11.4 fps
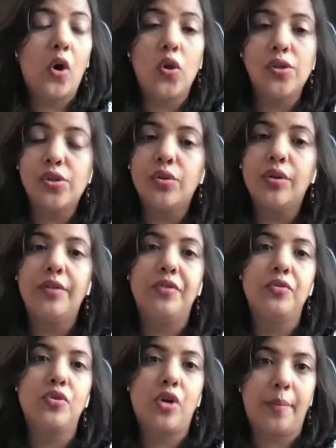also give
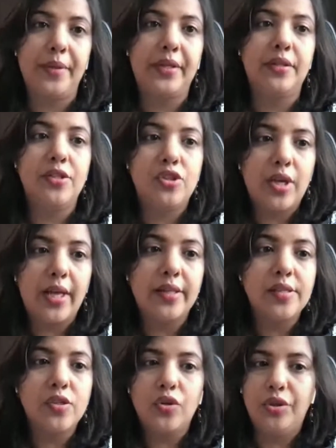you topical
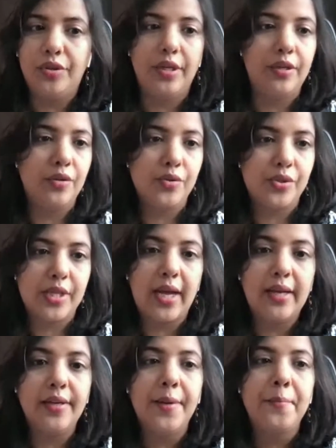gel, so you can use
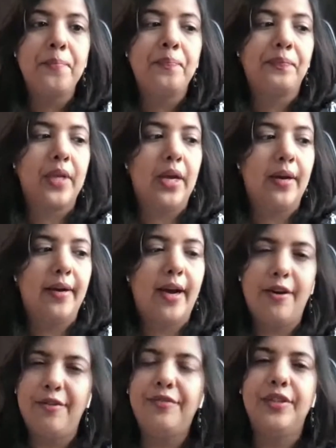that.
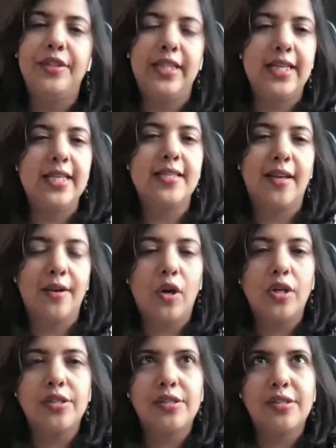However, these are
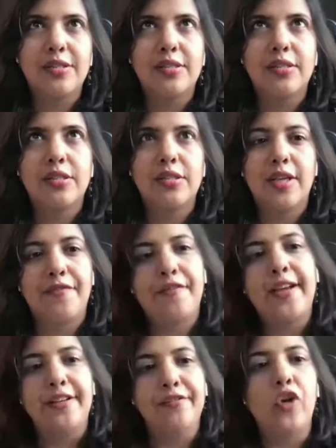not
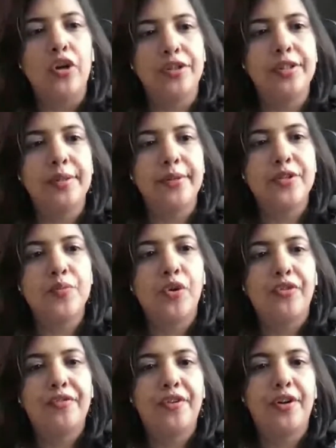effective long term. It's
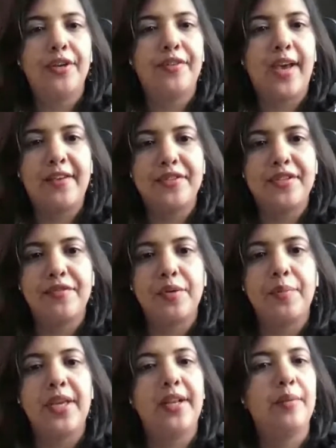more for if I have severe
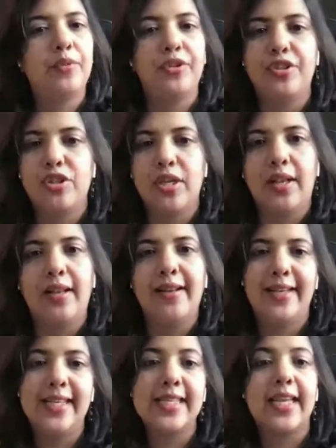pain, I put the gel and
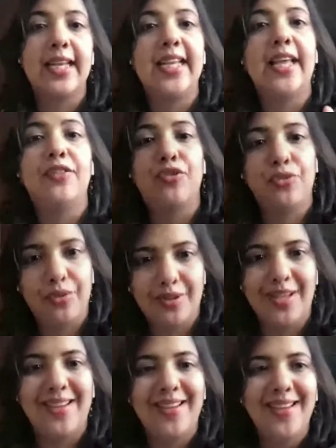at least I can get through the
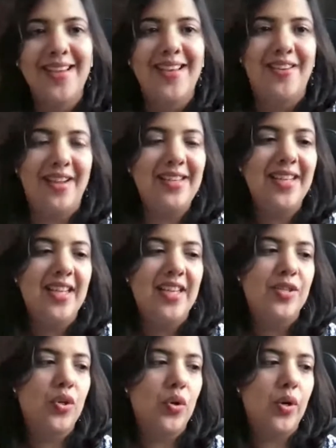day, right?
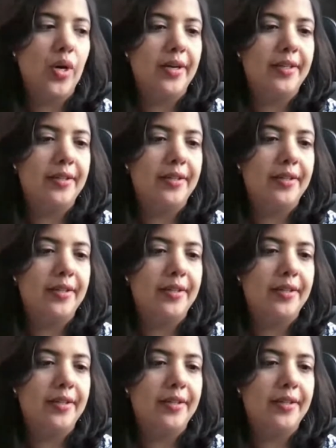So,